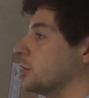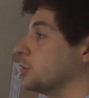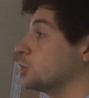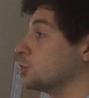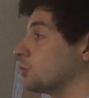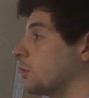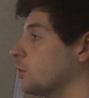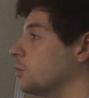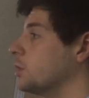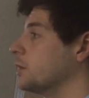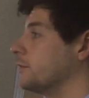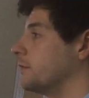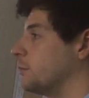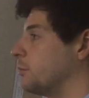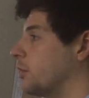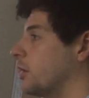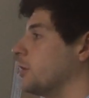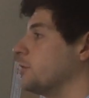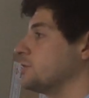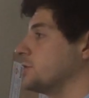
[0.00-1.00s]
control of a
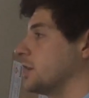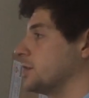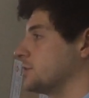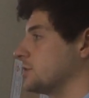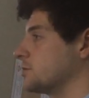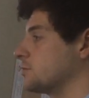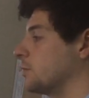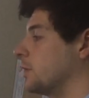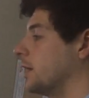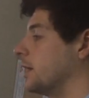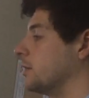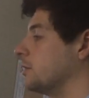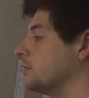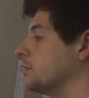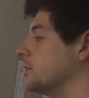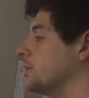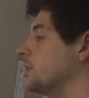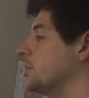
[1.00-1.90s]
process as well.